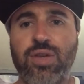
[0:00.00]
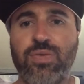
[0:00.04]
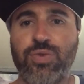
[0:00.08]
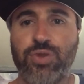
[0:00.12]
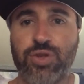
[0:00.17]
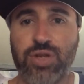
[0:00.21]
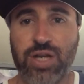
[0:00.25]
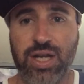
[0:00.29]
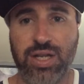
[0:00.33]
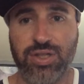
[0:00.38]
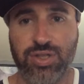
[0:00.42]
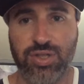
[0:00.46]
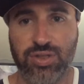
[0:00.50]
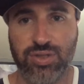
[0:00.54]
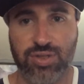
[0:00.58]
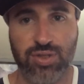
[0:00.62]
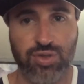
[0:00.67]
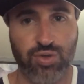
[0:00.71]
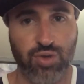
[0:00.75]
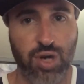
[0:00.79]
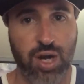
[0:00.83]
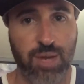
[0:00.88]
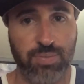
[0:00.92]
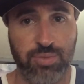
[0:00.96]
So that's just a
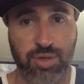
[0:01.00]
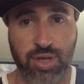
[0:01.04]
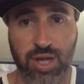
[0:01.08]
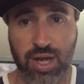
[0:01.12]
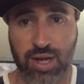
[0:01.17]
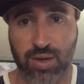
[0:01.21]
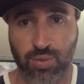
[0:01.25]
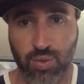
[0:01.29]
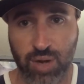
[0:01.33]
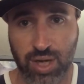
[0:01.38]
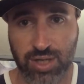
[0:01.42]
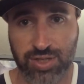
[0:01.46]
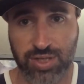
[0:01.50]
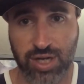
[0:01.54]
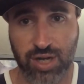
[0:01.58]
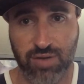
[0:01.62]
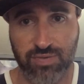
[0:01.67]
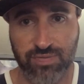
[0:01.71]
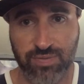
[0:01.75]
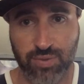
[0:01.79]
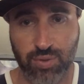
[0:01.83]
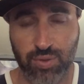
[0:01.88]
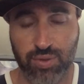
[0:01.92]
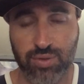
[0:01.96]
trap you got to watch
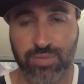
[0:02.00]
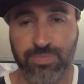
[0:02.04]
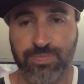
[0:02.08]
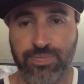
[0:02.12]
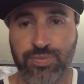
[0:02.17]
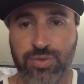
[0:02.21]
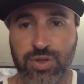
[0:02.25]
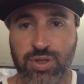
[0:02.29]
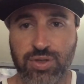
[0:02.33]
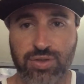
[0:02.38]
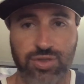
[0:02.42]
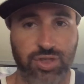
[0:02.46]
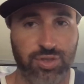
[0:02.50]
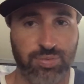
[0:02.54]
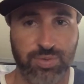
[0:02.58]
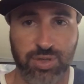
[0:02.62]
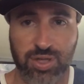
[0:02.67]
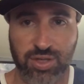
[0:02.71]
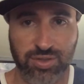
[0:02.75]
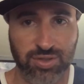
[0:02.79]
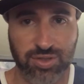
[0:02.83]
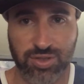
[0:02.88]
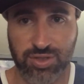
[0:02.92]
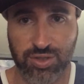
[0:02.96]
out for. Just
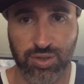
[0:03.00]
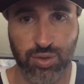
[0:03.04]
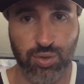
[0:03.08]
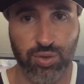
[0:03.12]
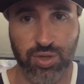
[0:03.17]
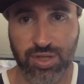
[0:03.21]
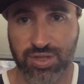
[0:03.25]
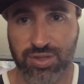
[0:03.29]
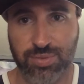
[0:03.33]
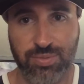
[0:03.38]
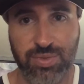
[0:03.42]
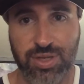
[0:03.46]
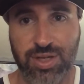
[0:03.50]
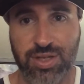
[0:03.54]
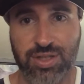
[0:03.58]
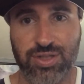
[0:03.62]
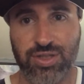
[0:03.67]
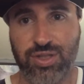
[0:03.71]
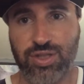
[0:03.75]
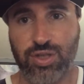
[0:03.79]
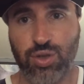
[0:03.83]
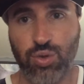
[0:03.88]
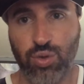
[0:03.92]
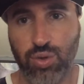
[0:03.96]
because it's new doesn't mean
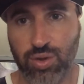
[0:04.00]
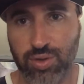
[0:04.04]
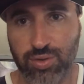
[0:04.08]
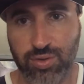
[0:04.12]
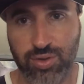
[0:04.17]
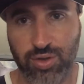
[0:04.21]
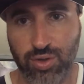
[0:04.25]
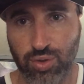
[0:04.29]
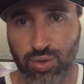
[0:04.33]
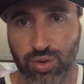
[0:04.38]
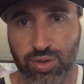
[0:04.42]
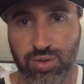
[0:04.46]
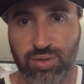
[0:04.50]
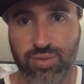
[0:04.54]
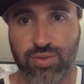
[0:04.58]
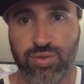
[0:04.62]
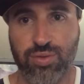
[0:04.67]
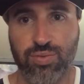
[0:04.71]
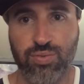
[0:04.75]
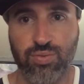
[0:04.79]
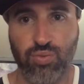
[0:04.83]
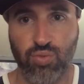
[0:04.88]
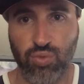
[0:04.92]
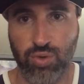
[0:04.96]
it's your
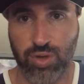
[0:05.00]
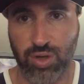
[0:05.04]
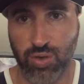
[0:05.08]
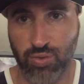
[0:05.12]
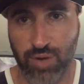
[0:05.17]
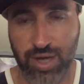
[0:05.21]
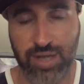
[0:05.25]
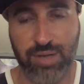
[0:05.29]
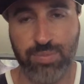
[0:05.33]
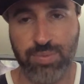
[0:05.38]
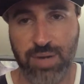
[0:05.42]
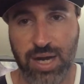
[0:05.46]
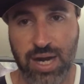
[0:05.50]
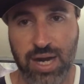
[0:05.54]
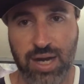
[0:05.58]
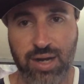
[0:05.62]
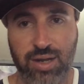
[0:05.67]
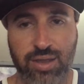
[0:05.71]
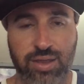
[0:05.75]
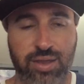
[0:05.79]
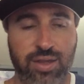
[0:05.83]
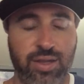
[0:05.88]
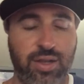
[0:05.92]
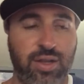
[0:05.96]
correct
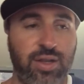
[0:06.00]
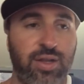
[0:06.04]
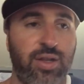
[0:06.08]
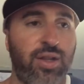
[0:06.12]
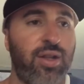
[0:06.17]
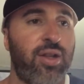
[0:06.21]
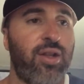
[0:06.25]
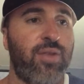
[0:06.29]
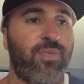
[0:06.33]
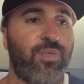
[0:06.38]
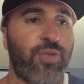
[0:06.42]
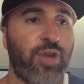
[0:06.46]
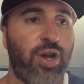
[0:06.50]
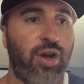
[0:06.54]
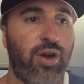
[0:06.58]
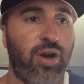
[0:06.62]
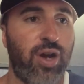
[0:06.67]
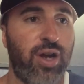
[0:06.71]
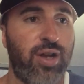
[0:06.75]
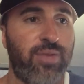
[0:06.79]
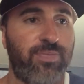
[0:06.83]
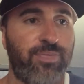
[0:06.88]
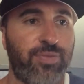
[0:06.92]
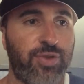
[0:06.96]
path. All
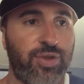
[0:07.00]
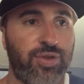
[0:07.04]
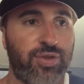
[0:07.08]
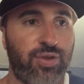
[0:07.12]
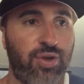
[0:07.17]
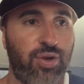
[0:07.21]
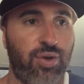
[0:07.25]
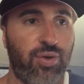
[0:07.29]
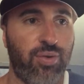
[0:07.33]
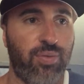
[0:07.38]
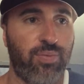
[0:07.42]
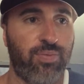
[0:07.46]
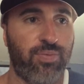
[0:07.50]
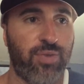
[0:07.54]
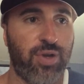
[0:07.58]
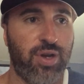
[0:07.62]
right? So